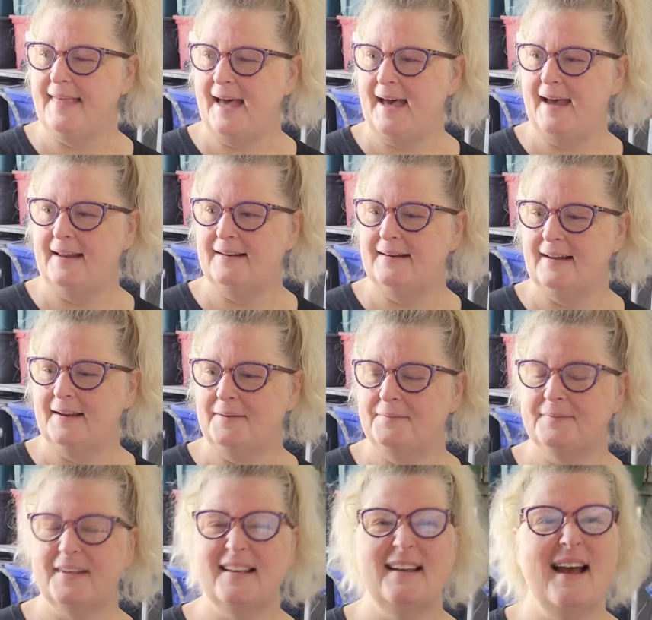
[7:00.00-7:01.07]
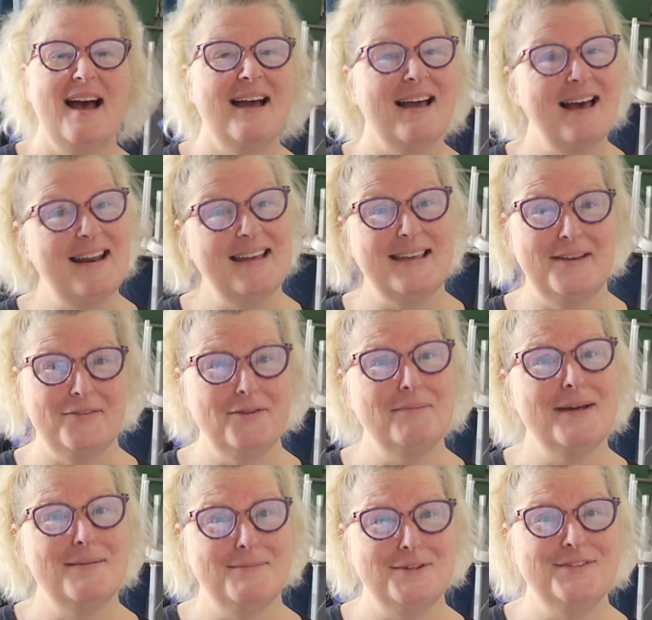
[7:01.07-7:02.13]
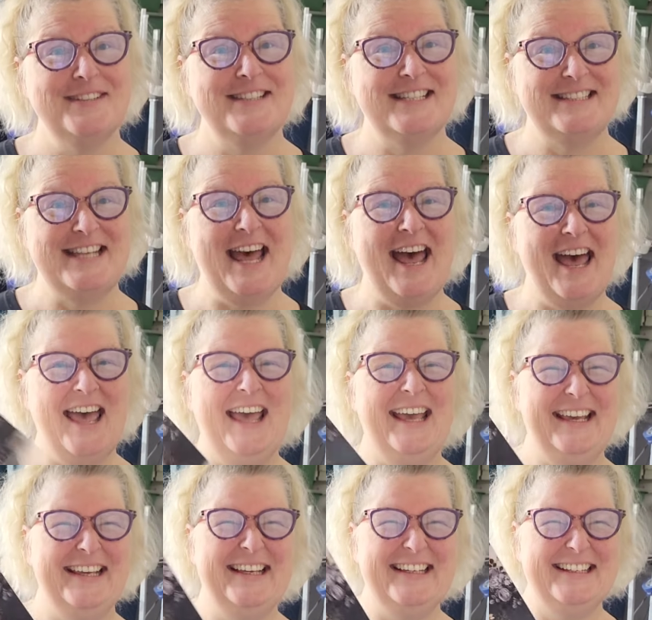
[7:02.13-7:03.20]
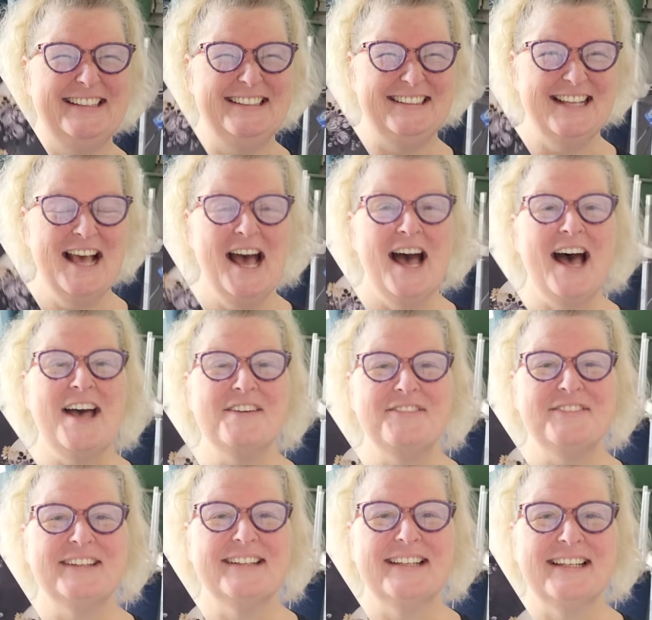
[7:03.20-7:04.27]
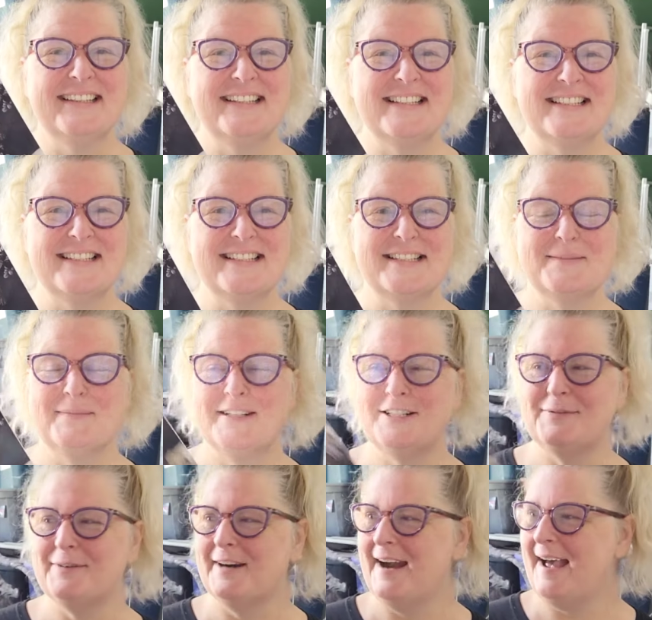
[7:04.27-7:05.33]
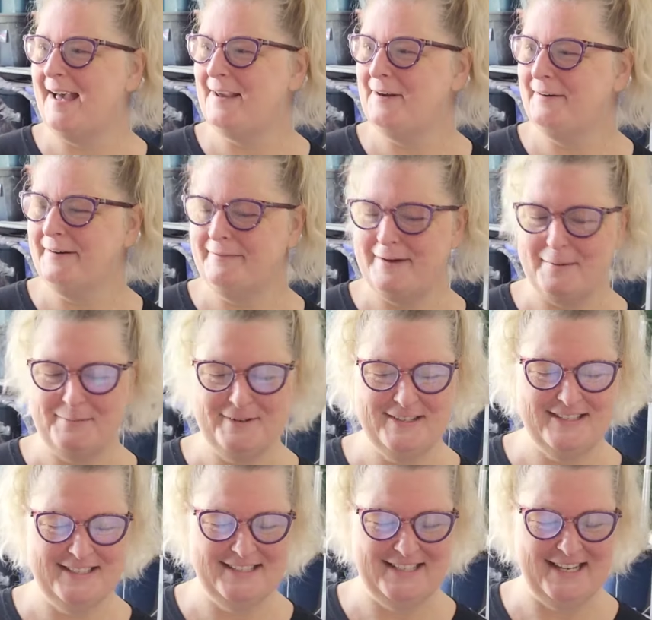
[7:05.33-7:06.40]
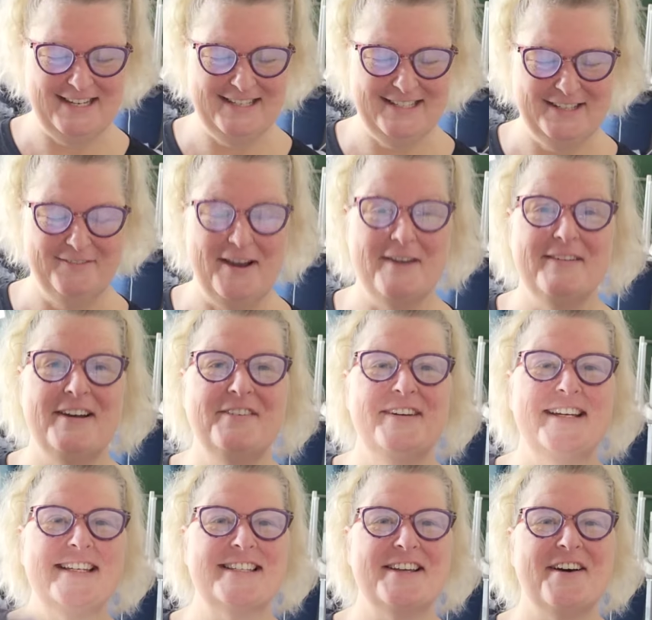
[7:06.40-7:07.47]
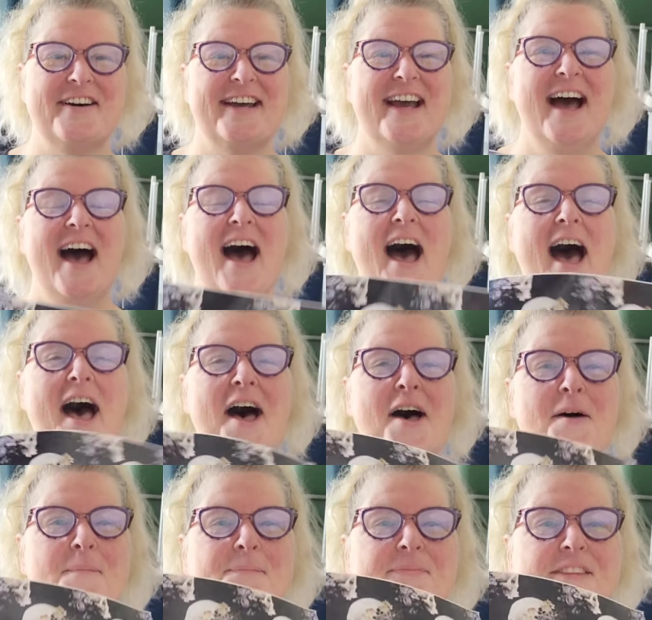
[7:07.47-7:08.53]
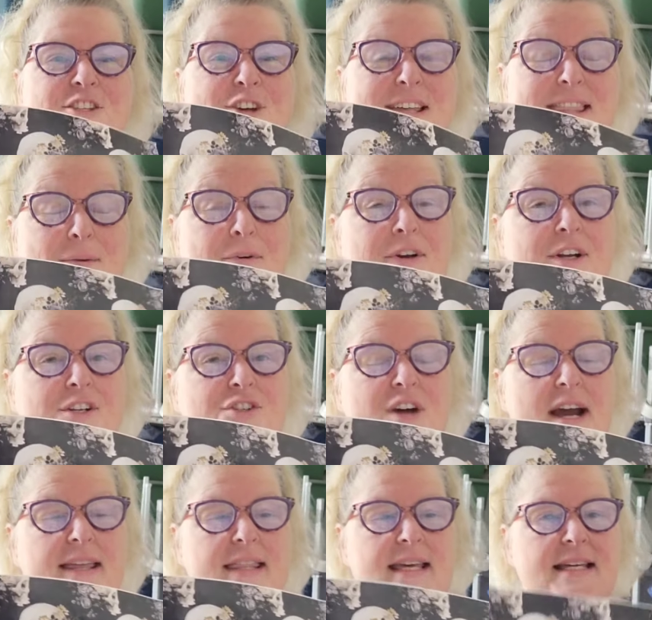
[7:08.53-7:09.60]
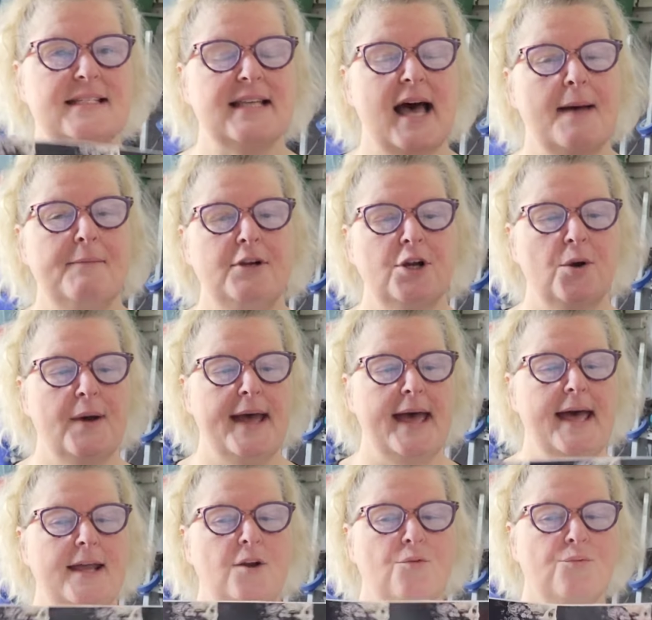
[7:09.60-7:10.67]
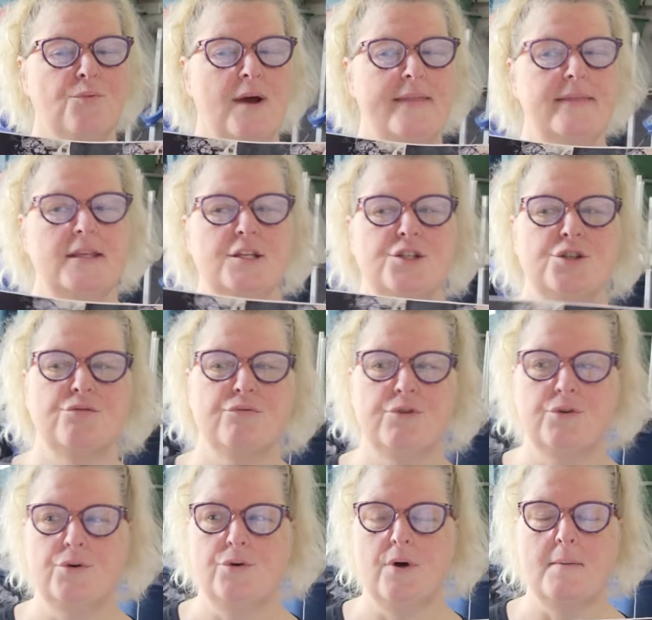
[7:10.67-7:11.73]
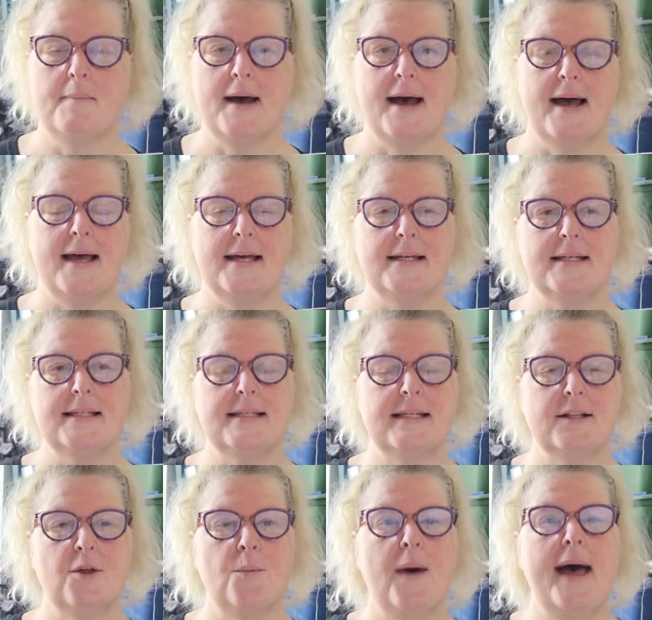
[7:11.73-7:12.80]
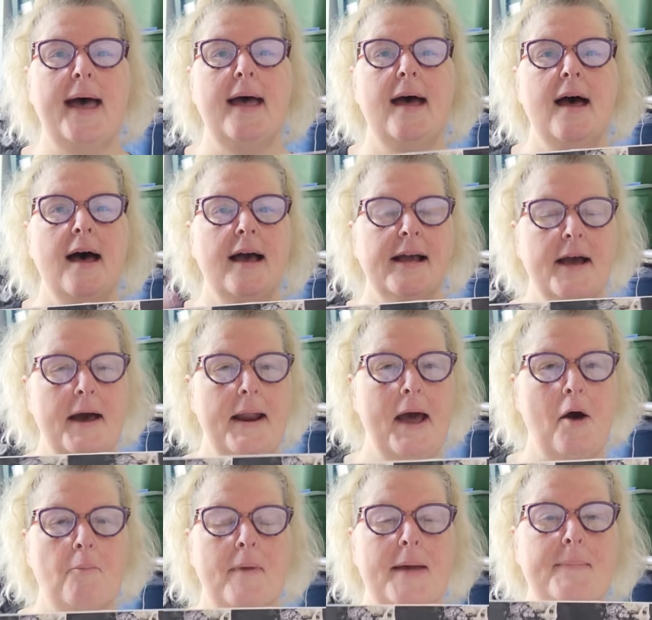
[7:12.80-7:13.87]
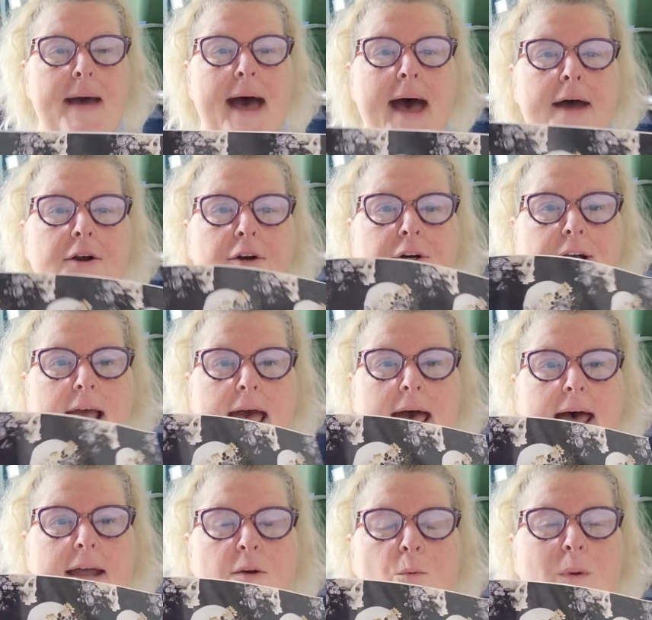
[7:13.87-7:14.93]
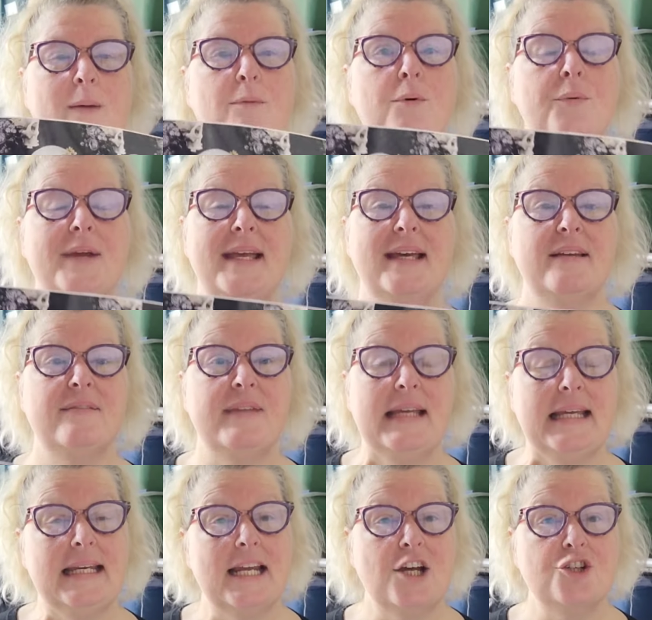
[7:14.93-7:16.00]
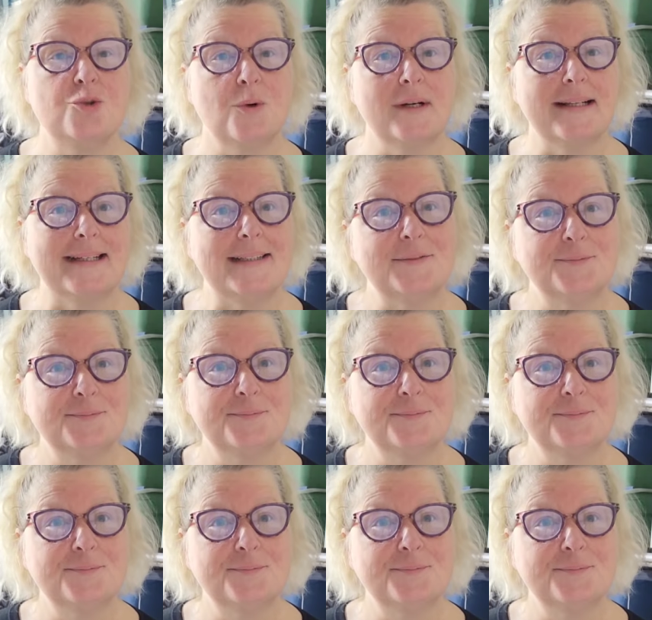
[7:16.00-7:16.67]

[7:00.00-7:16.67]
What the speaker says: that kind of given my mood today, I feel like this is a much more accurate representation of how my week is going. So I think we're going to try this. I'm going to go ahead, run this through my silhouette, cut out my pattern, and we will reconvene shortly.